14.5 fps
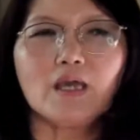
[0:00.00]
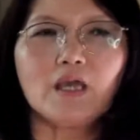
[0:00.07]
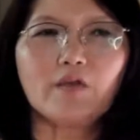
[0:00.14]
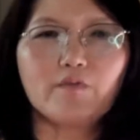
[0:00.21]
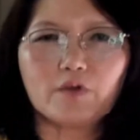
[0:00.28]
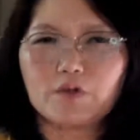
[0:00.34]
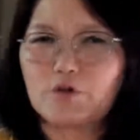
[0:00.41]

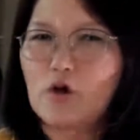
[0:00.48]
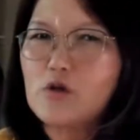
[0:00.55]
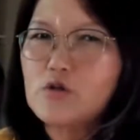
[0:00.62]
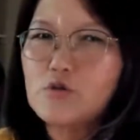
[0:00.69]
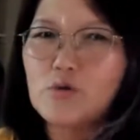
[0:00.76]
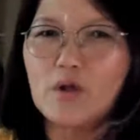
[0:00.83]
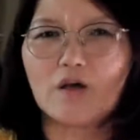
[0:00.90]
if you
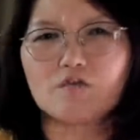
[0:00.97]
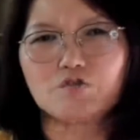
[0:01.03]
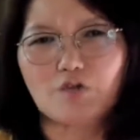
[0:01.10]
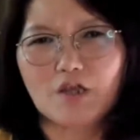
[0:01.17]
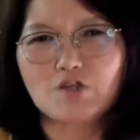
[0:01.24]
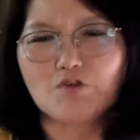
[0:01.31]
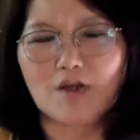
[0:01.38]
don't do a lot of
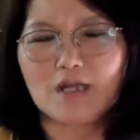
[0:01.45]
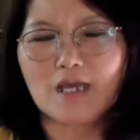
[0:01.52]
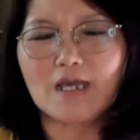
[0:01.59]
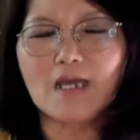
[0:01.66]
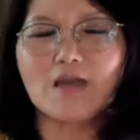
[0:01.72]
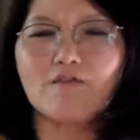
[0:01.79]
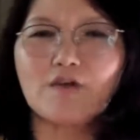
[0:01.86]
strength
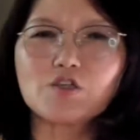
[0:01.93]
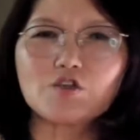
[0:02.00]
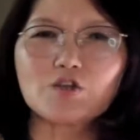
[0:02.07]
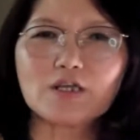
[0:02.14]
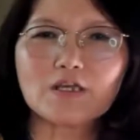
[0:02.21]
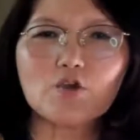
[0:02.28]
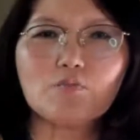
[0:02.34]
training,
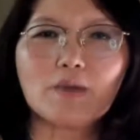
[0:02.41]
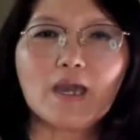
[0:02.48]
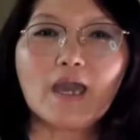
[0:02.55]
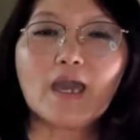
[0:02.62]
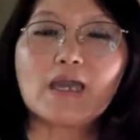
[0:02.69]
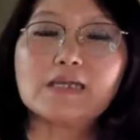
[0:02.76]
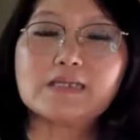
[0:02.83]
eventually you
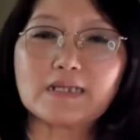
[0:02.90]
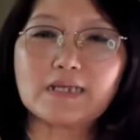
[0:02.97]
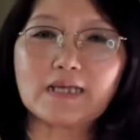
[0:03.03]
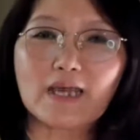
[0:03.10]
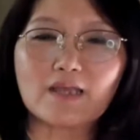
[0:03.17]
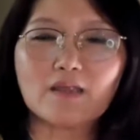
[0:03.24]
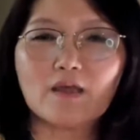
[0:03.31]
may easily
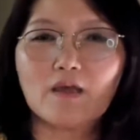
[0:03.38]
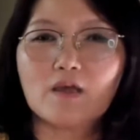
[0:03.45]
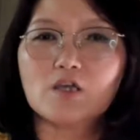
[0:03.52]
get